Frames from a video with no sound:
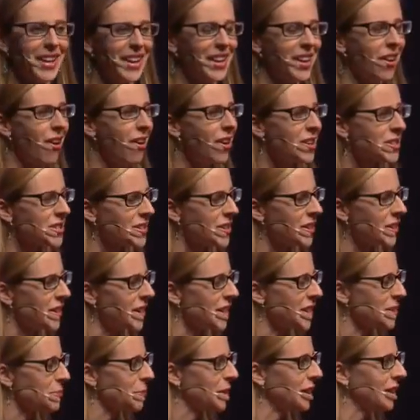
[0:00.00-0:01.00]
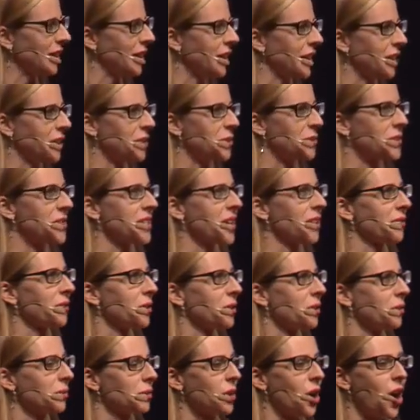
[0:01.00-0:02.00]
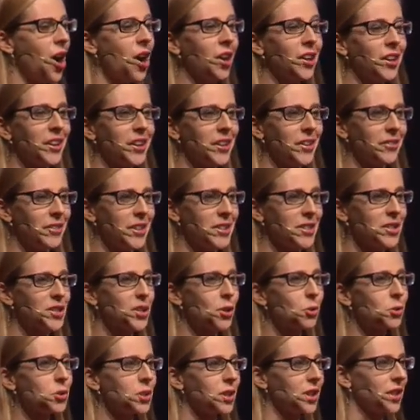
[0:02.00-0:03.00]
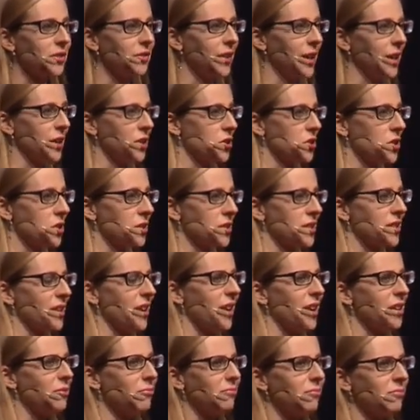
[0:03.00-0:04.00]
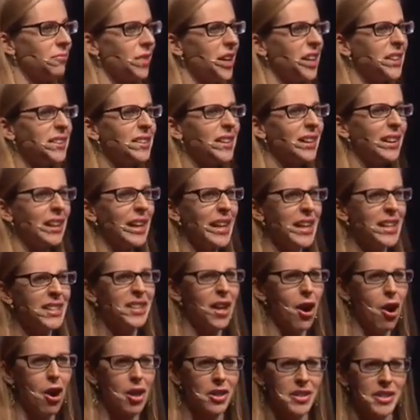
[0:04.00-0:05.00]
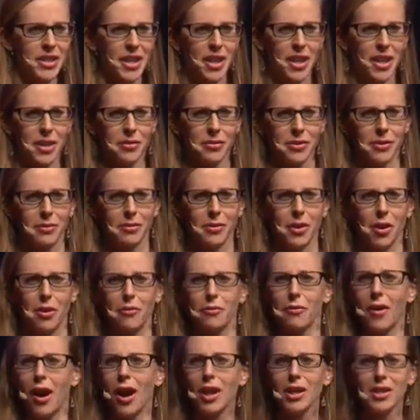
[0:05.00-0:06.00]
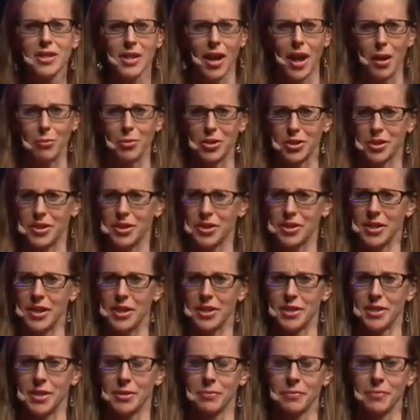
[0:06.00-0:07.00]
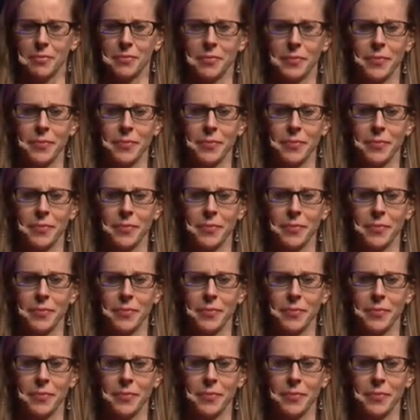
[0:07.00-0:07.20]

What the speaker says: It also has been linked to several cognitive and social advantages, and it delays the onset of Alzheimer's disease.